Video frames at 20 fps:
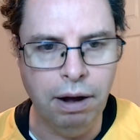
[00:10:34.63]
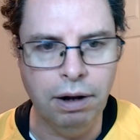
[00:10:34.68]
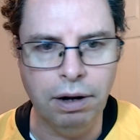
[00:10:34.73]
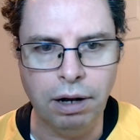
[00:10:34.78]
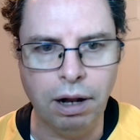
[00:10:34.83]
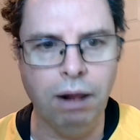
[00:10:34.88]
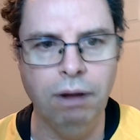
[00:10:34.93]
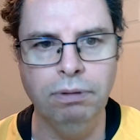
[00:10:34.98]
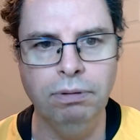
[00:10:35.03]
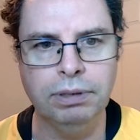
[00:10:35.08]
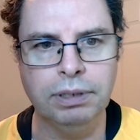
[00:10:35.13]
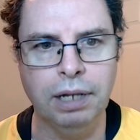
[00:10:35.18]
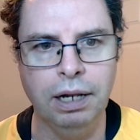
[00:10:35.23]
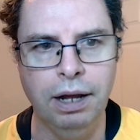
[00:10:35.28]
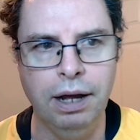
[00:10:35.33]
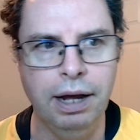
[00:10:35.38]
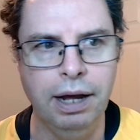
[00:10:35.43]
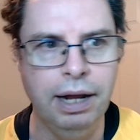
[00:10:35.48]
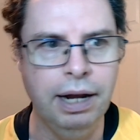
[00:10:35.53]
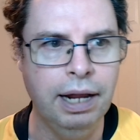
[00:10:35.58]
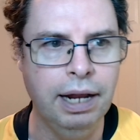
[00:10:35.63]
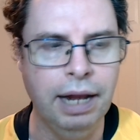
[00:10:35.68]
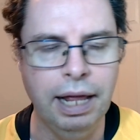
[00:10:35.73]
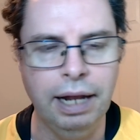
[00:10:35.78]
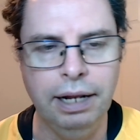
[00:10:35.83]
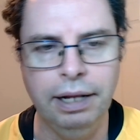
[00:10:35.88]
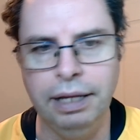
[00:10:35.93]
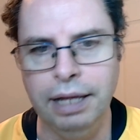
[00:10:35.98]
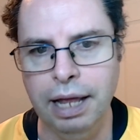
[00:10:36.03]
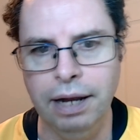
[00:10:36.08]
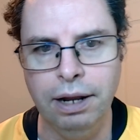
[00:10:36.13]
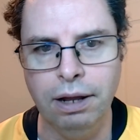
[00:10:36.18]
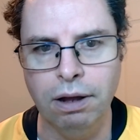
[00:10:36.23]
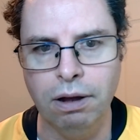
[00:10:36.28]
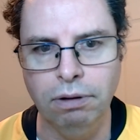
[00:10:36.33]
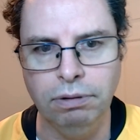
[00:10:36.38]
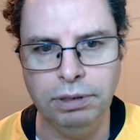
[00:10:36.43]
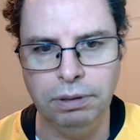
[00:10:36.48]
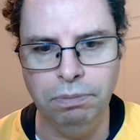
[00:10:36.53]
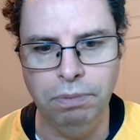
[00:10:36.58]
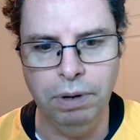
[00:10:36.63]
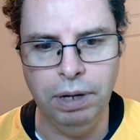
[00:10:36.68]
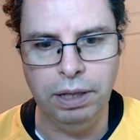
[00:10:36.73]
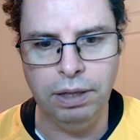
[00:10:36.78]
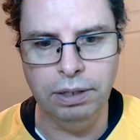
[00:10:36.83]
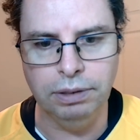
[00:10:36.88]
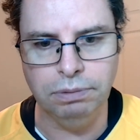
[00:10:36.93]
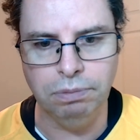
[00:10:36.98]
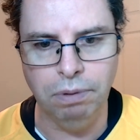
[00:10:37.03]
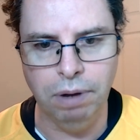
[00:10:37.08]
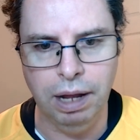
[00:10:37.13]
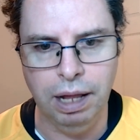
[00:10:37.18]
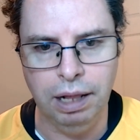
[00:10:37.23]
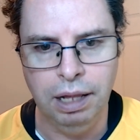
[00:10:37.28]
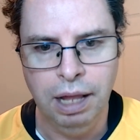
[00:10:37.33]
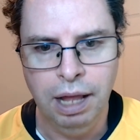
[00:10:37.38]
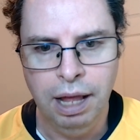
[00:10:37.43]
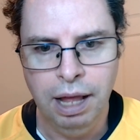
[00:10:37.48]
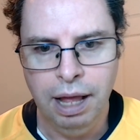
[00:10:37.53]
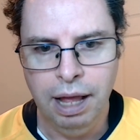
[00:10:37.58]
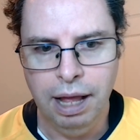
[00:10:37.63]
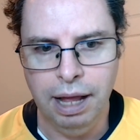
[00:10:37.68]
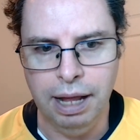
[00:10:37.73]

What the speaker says: on close to the line, and then they go to width as well.